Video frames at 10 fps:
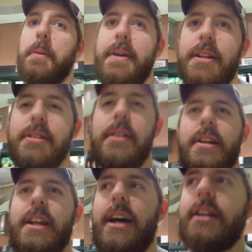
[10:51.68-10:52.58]
I meant,
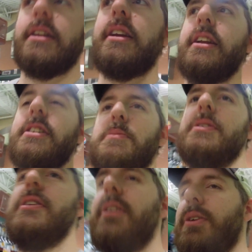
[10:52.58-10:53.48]
not condensed
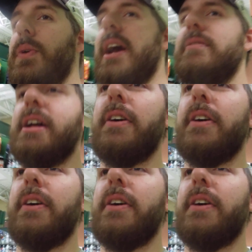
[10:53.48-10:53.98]
milk, because we have that